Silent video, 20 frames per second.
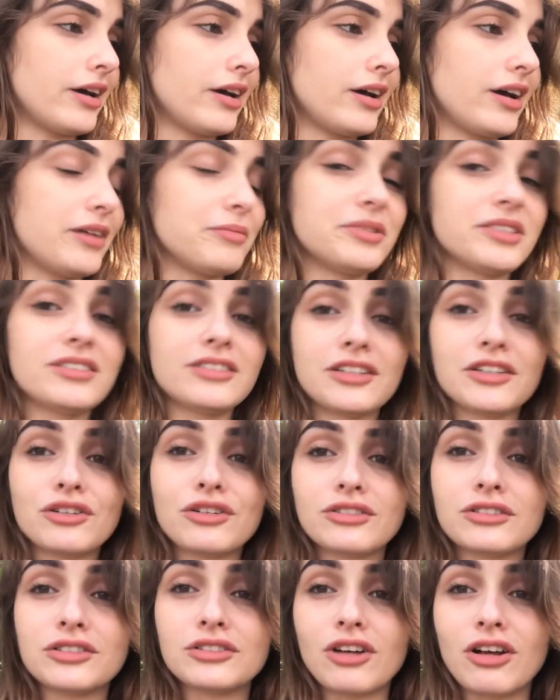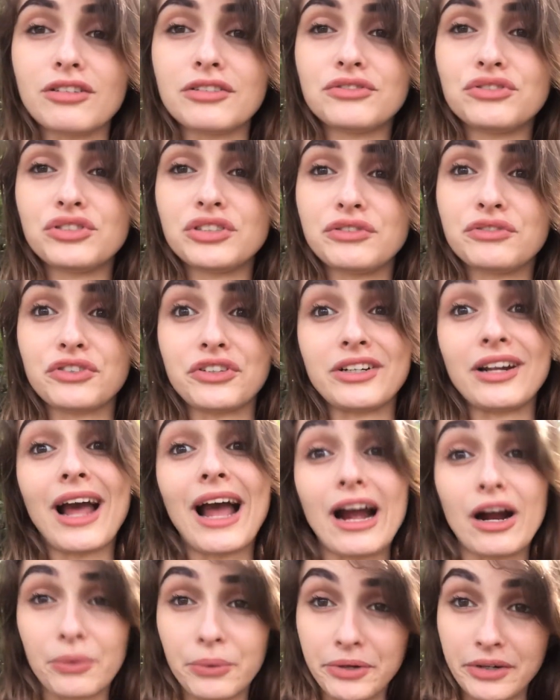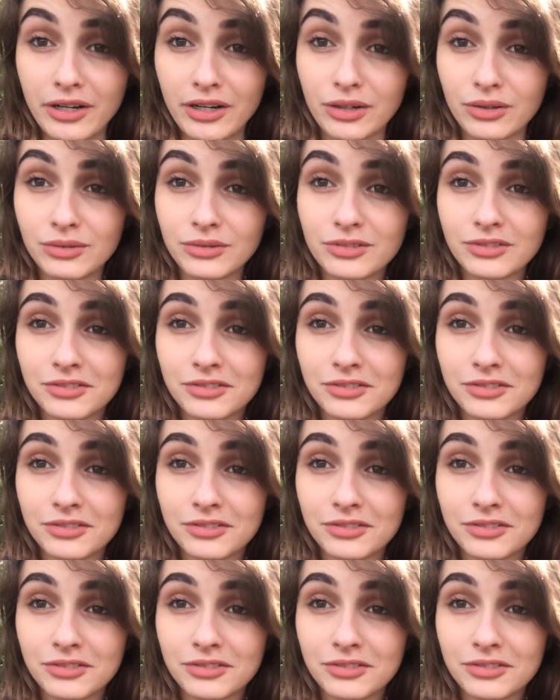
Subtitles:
I've been sitting on this olive tree for an hour now.